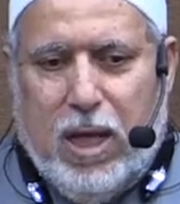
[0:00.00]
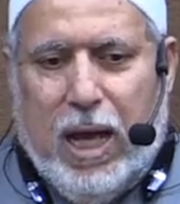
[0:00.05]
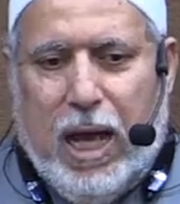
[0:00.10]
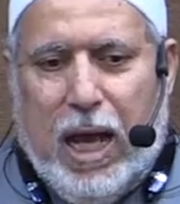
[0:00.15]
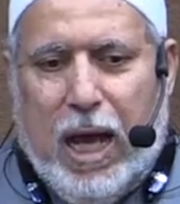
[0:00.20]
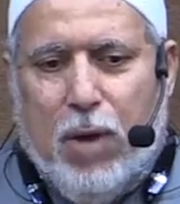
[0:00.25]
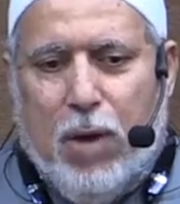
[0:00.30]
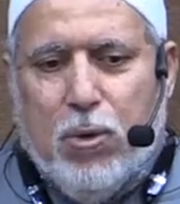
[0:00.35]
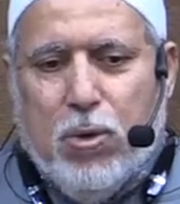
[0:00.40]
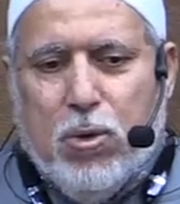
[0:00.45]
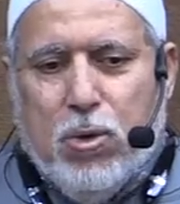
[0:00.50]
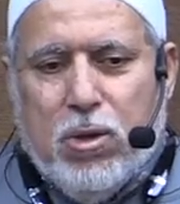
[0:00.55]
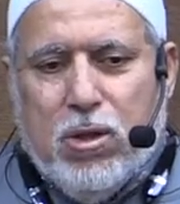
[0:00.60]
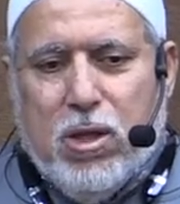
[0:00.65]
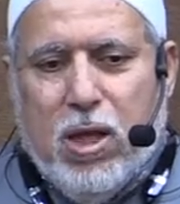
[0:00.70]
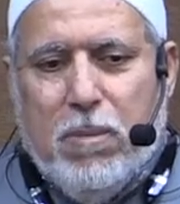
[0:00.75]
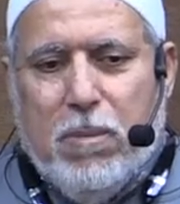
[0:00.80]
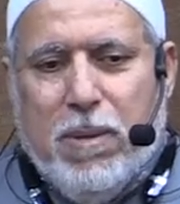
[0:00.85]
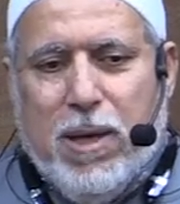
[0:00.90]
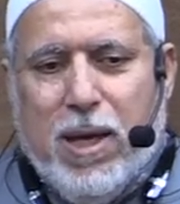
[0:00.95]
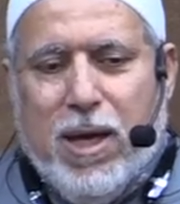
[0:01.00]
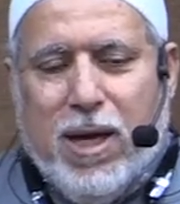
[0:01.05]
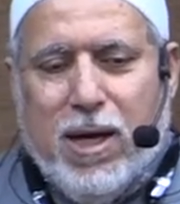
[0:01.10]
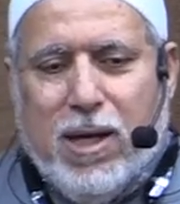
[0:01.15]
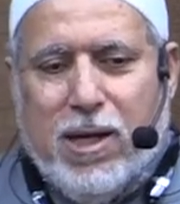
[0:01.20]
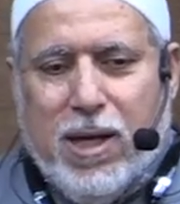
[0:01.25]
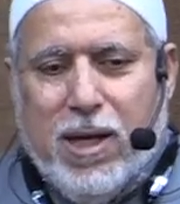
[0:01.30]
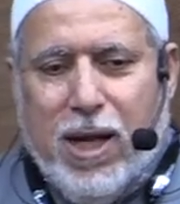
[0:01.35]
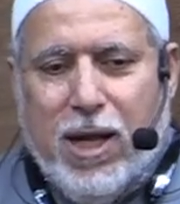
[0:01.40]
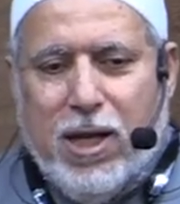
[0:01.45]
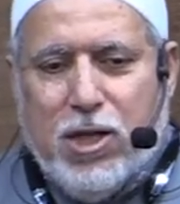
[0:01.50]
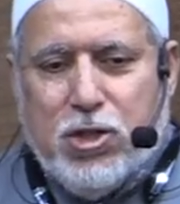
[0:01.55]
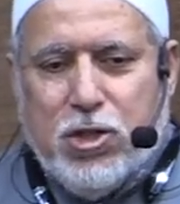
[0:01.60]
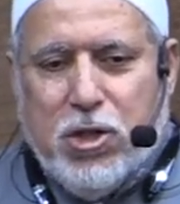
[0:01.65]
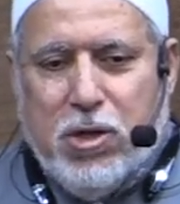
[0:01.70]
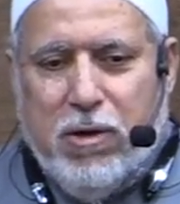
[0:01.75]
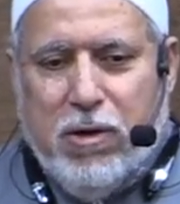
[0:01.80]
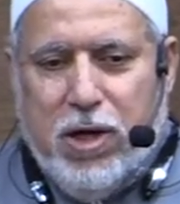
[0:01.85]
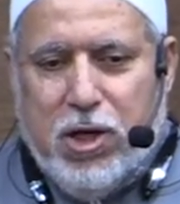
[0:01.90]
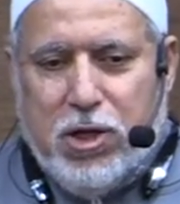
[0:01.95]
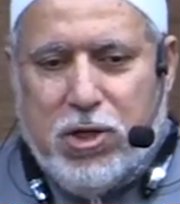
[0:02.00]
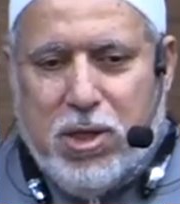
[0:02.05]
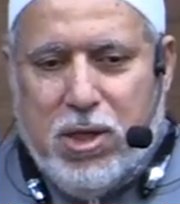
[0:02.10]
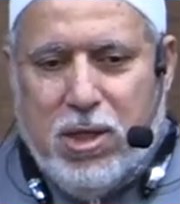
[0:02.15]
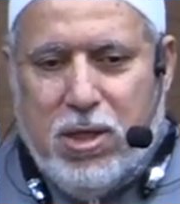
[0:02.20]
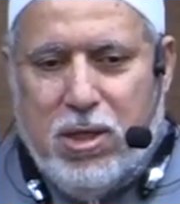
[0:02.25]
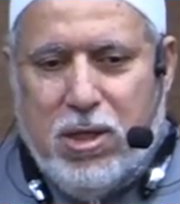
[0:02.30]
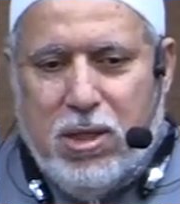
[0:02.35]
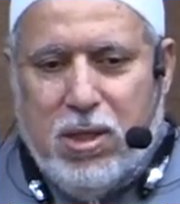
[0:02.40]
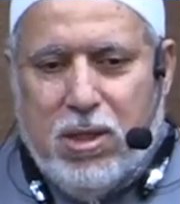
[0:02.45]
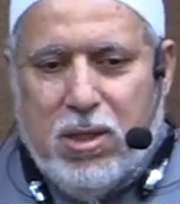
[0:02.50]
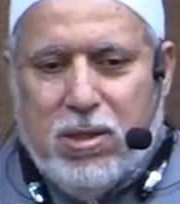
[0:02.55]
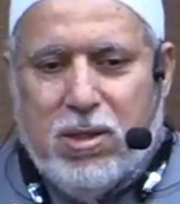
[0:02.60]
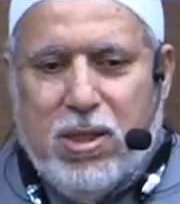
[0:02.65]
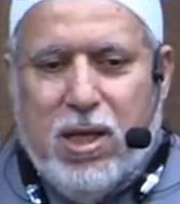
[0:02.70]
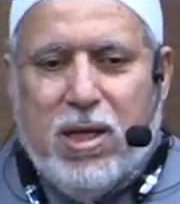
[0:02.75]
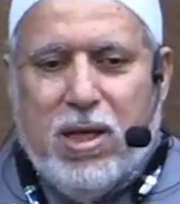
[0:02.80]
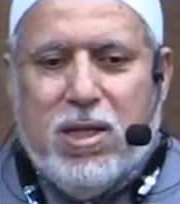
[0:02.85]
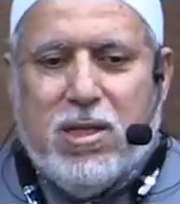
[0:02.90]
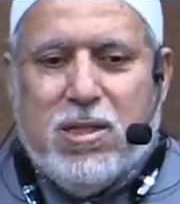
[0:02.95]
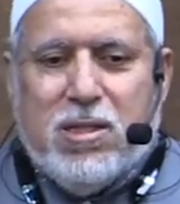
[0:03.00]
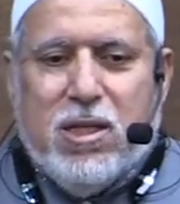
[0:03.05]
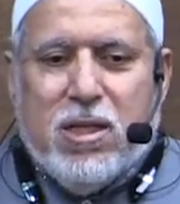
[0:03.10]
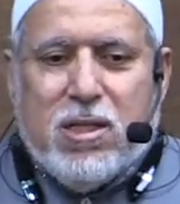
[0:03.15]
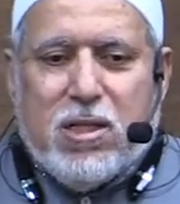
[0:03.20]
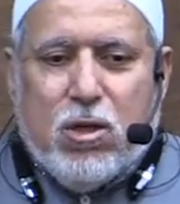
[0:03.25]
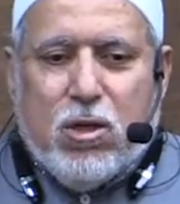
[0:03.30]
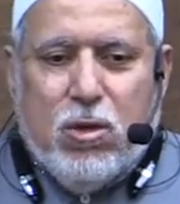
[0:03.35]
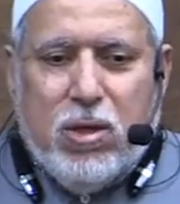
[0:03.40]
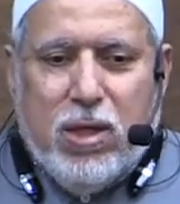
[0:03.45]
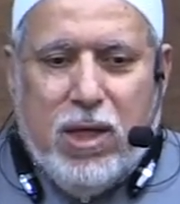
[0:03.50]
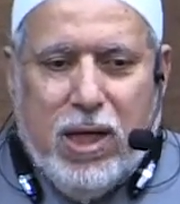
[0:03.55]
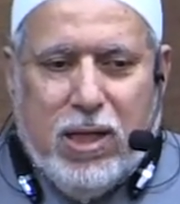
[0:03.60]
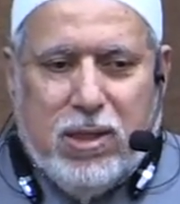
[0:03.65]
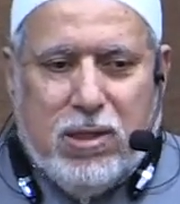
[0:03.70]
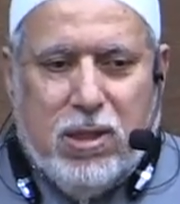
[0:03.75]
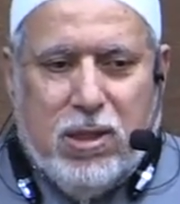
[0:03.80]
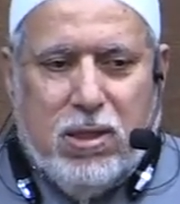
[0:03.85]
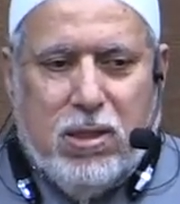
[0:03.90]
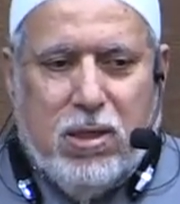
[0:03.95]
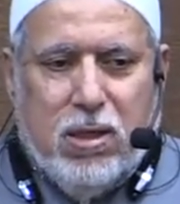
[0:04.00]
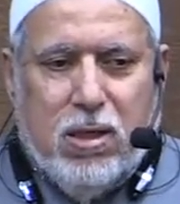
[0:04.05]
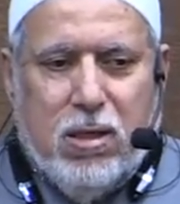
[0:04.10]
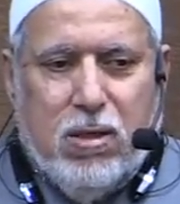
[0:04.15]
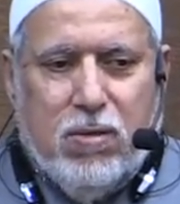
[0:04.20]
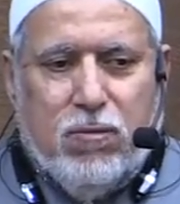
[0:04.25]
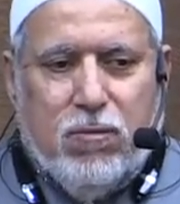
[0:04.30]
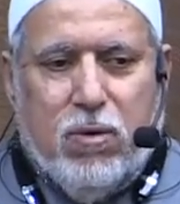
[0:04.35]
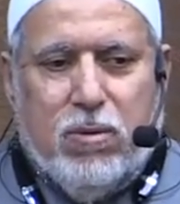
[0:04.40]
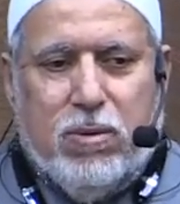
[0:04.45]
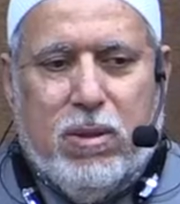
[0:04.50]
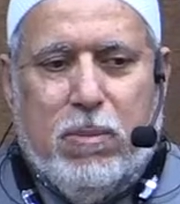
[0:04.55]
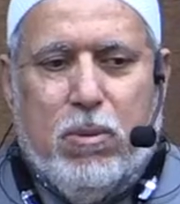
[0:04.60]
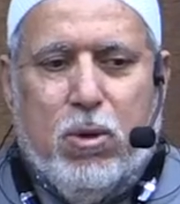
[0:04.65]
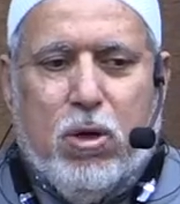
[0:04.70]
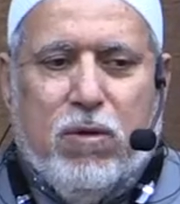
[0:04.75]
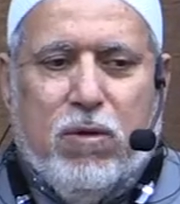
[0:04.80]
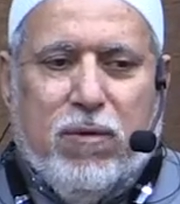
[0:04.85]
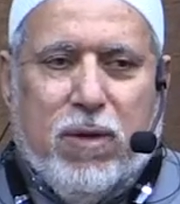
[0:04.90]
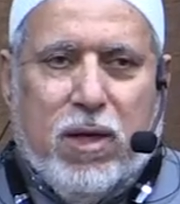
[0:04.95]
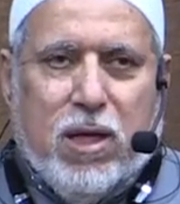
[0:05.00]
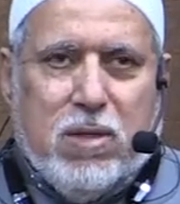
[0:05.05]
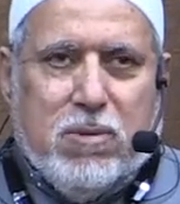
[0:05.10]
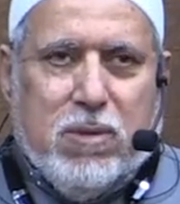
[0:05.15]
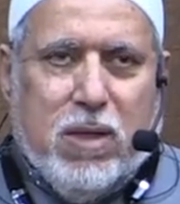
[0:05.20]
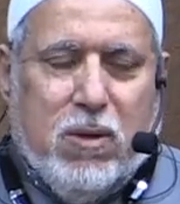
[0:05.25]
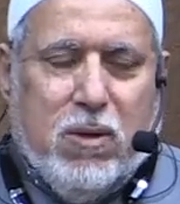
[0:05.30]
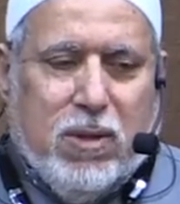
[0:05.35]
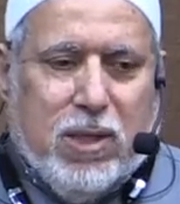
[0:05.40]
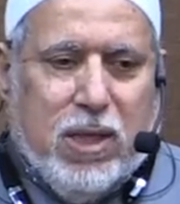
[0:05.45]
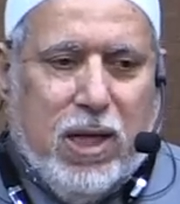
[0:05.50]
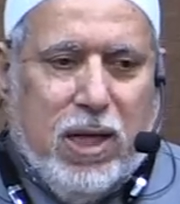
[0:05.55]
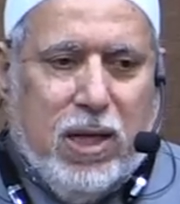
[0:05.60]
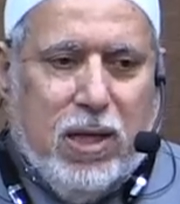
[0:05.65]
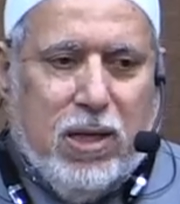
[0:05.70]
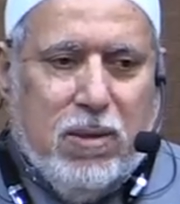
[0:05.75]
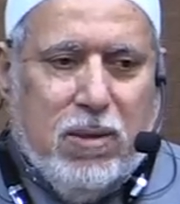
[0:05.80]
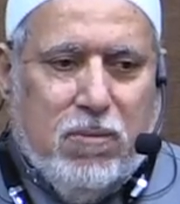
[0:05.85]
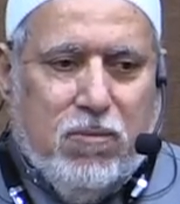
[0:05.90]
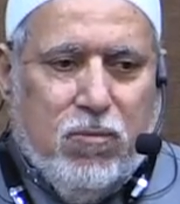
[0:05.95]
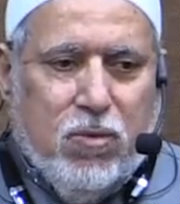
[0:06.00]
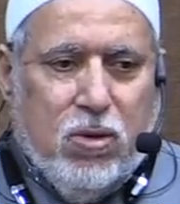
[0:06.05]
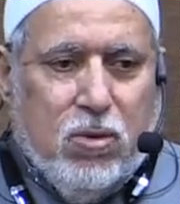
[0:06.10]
How could they be a great generation that is disconnected from the book of Allah subhanahu wa ta'ala?